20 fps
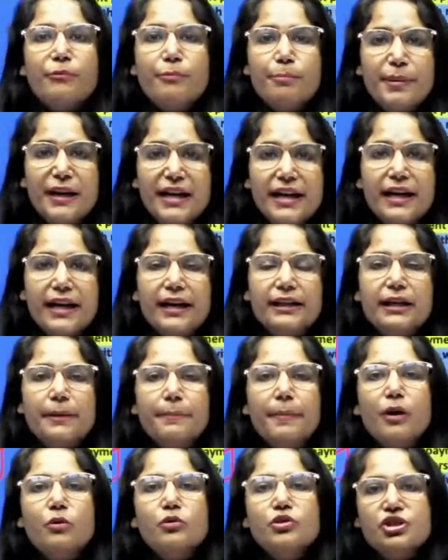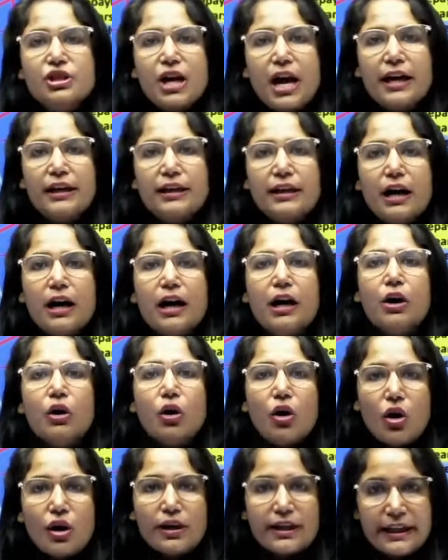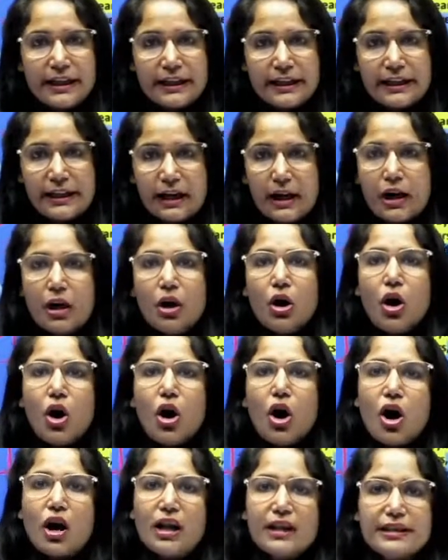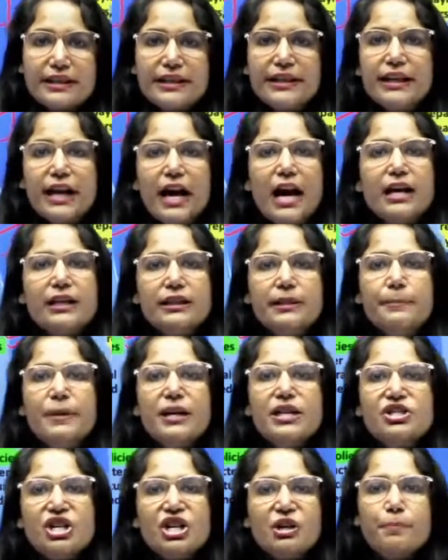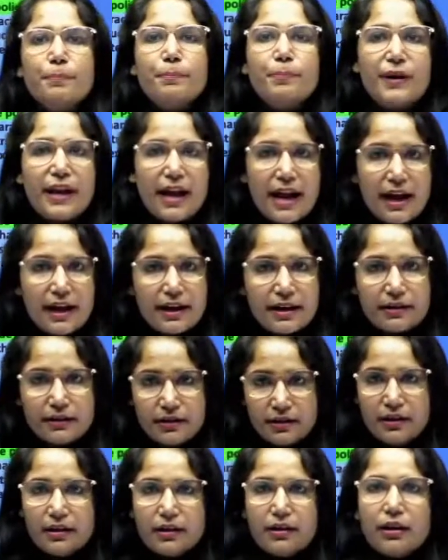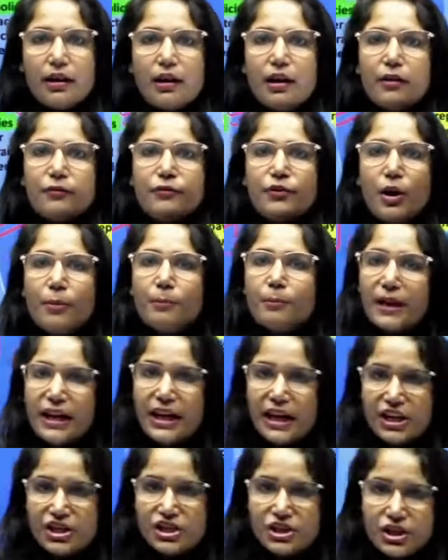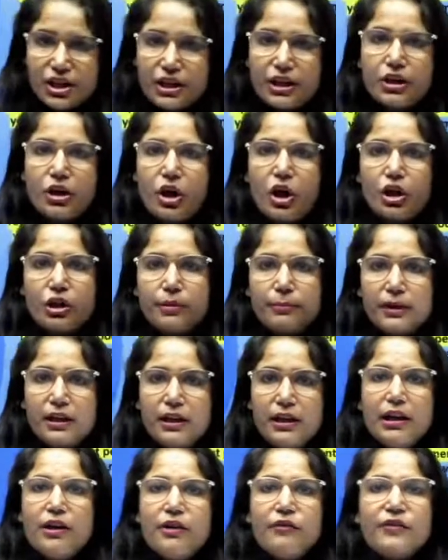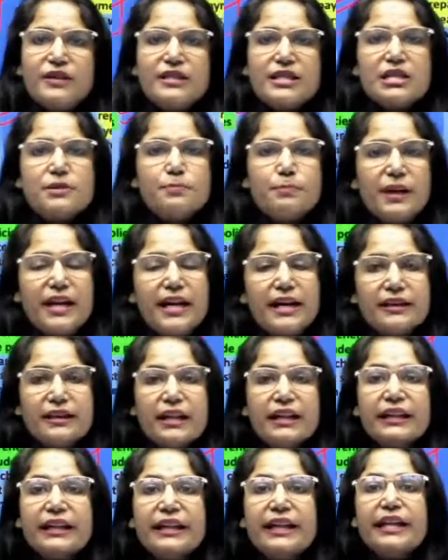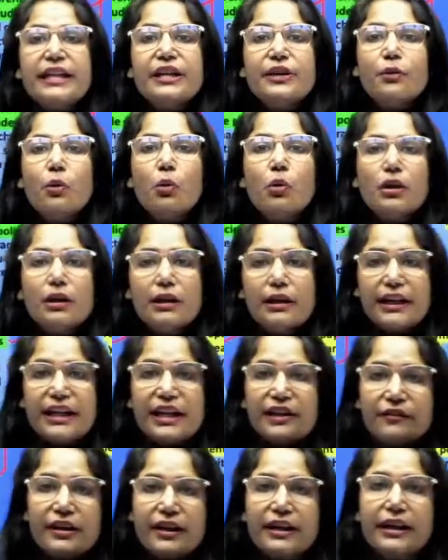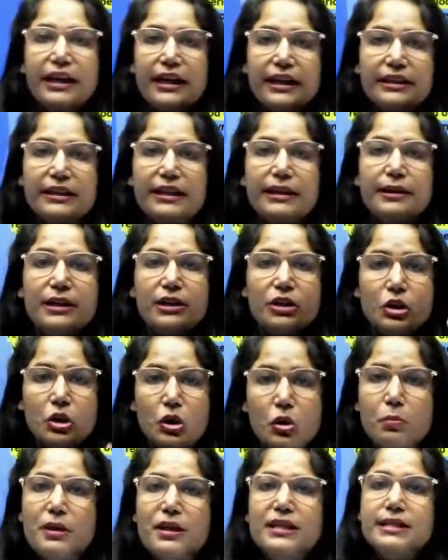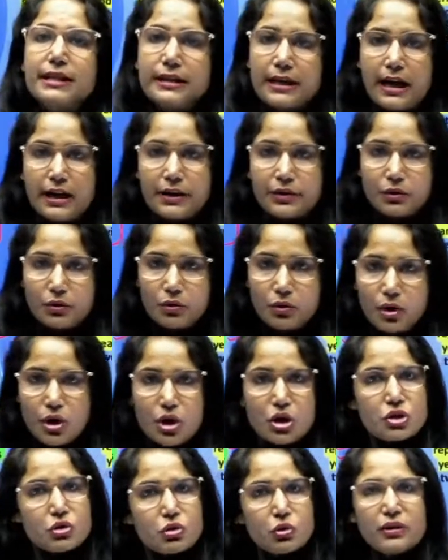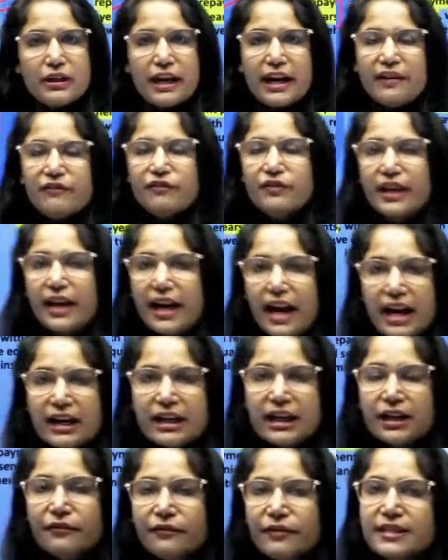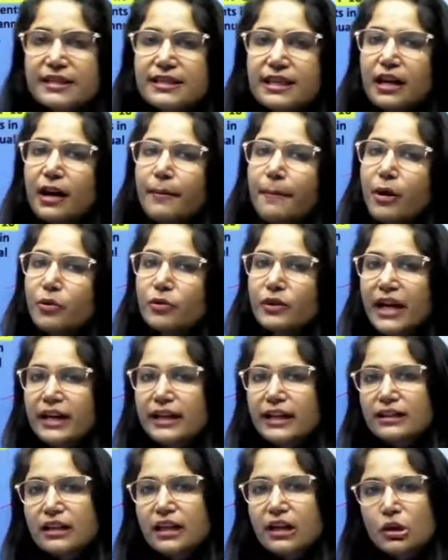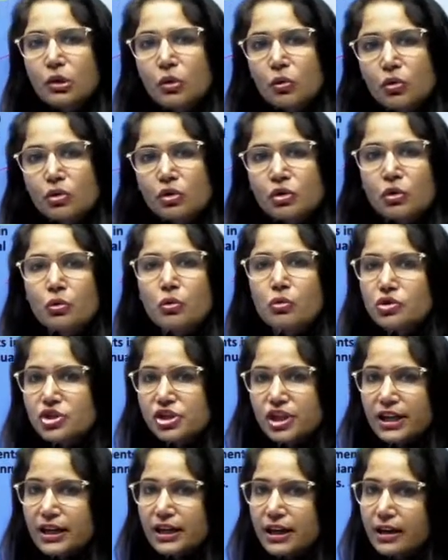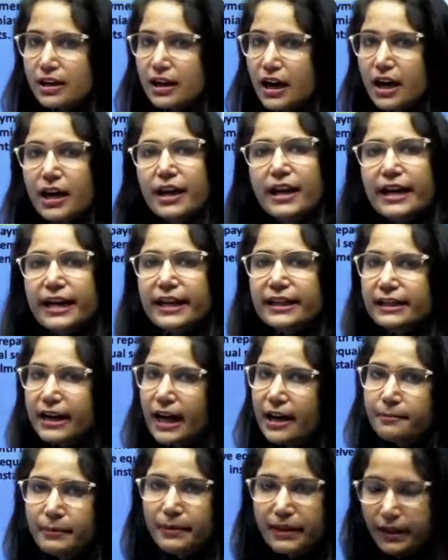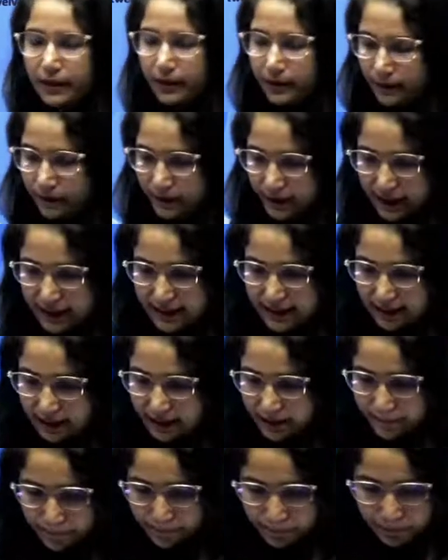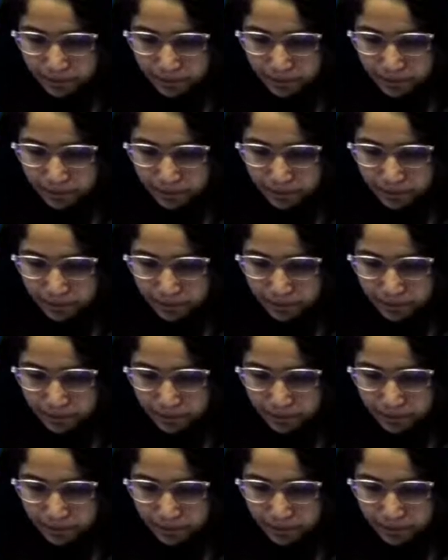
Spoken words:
be it about China or India. All three are the major player from Asian economy, which is playing the key role even in the global scenario. So if they are convincing about getting the loan to Sri Lanka, it can be done easily.